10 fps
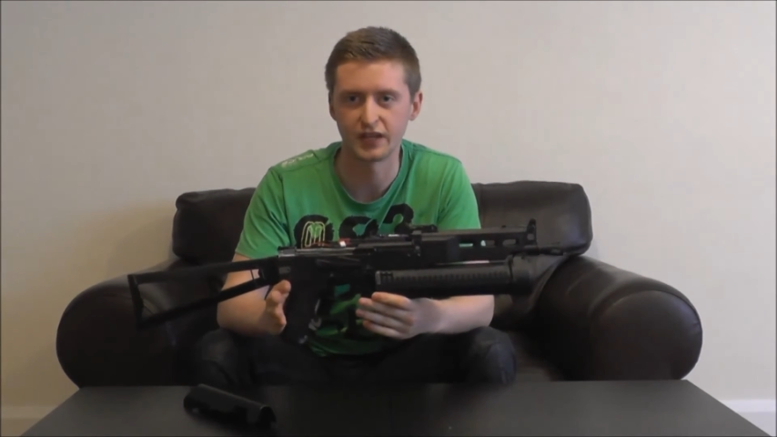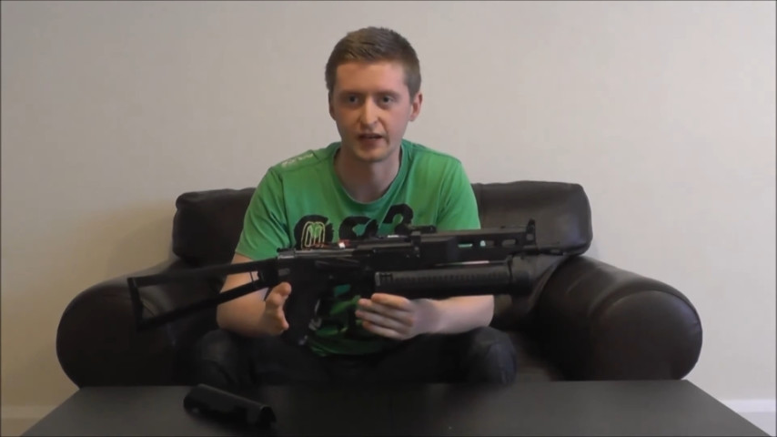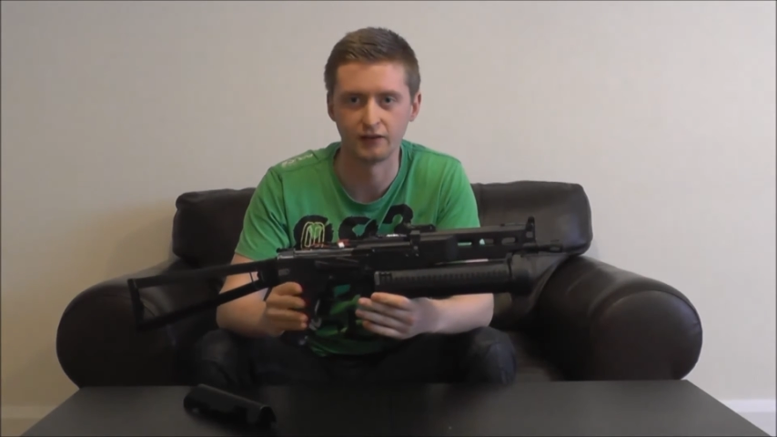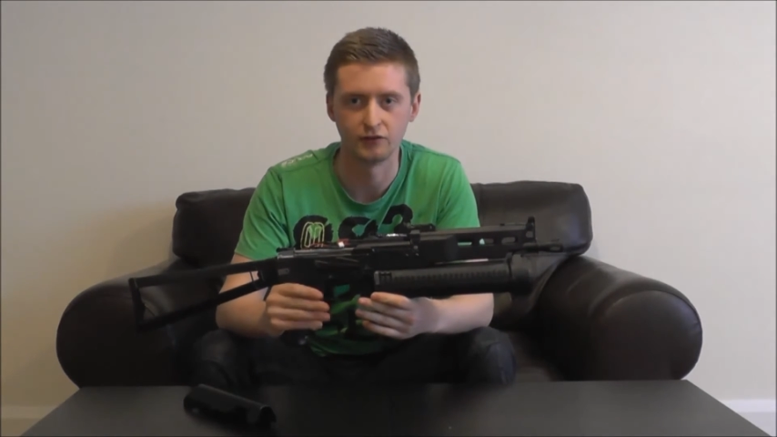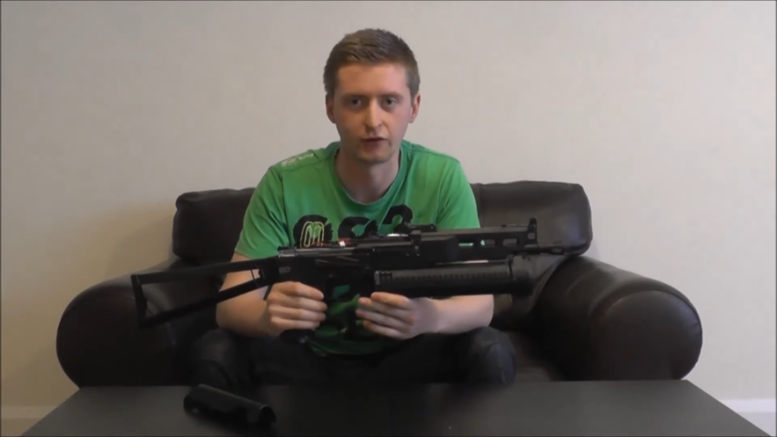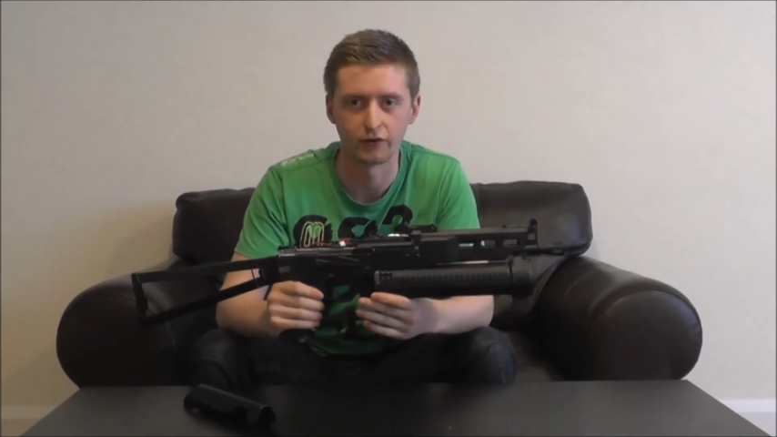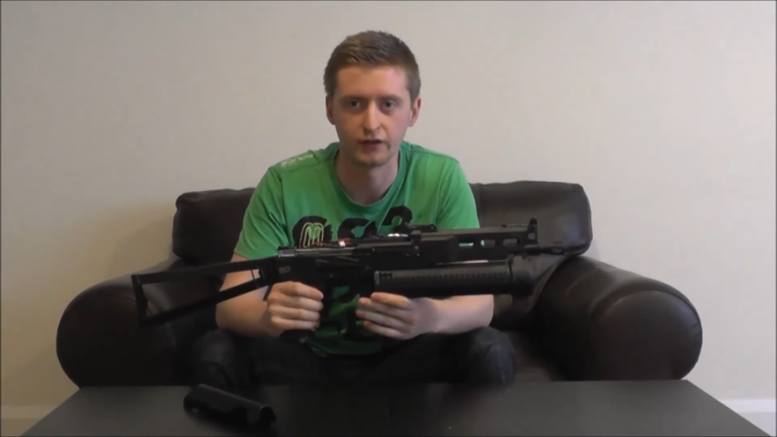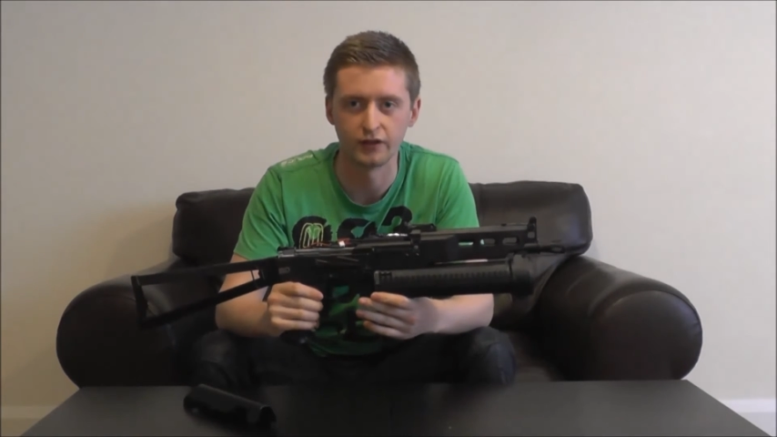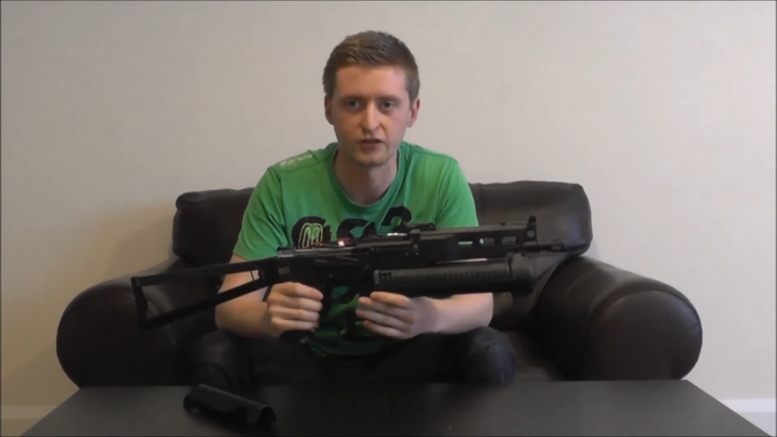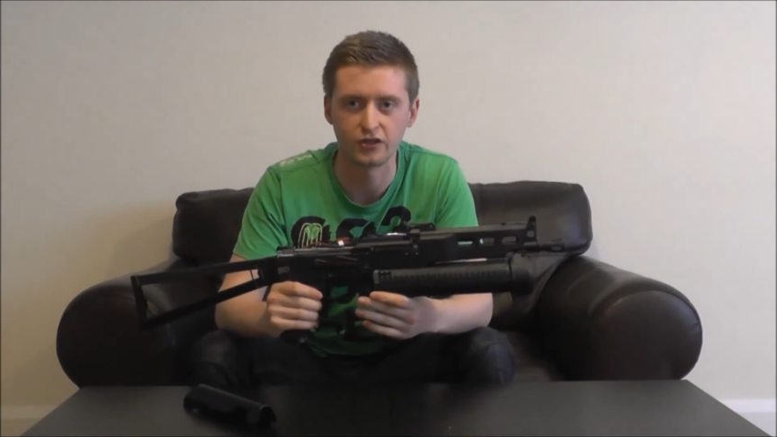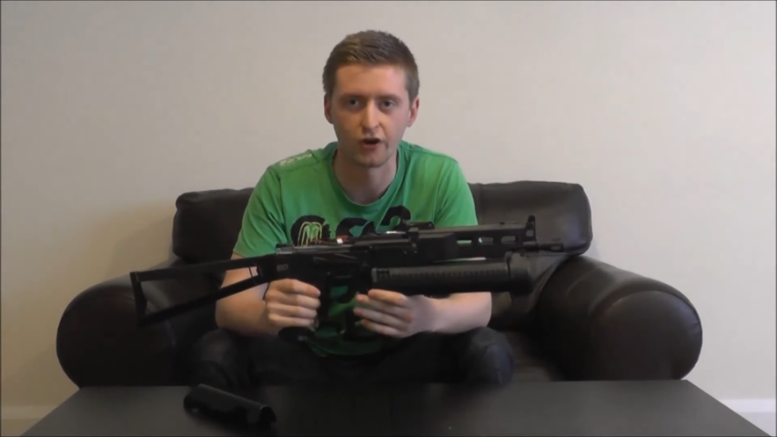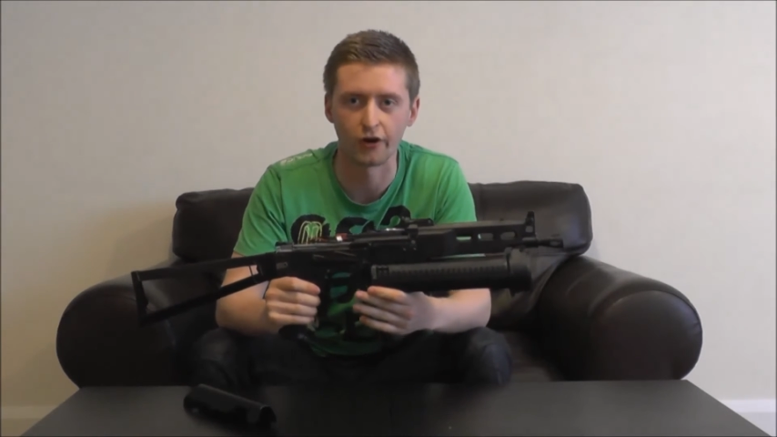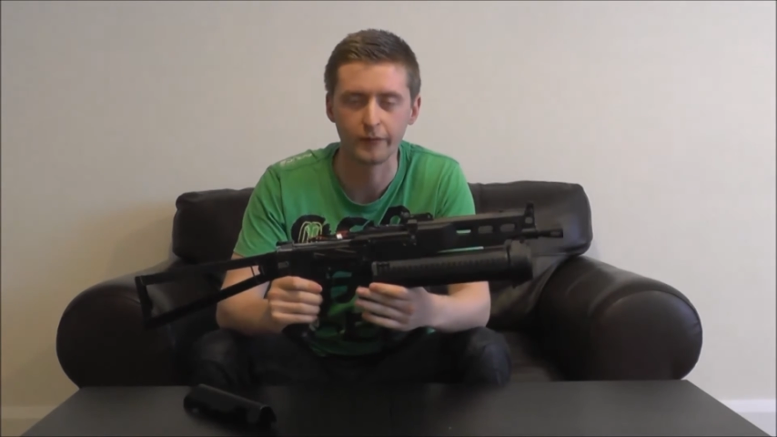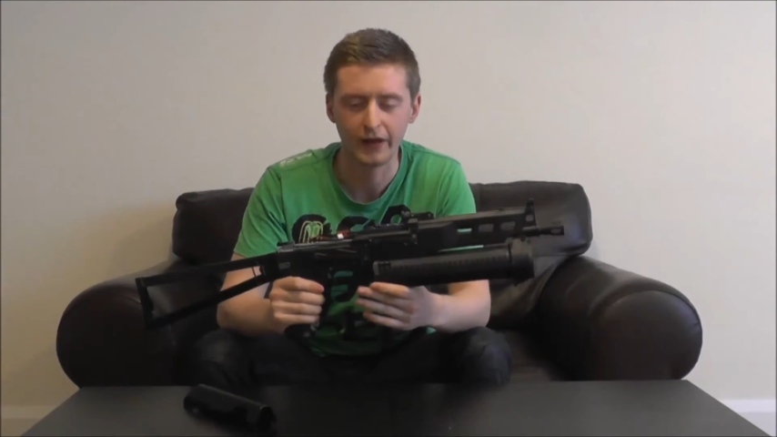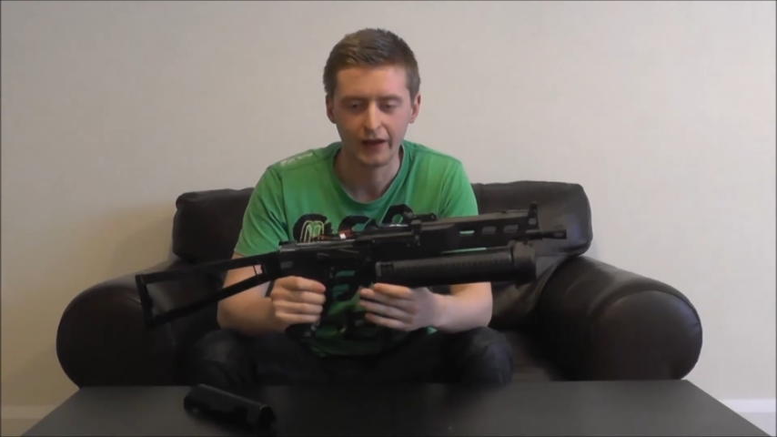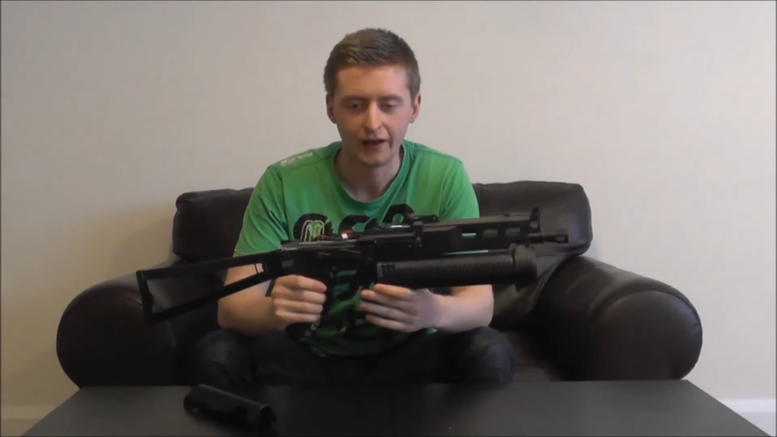second or third shot.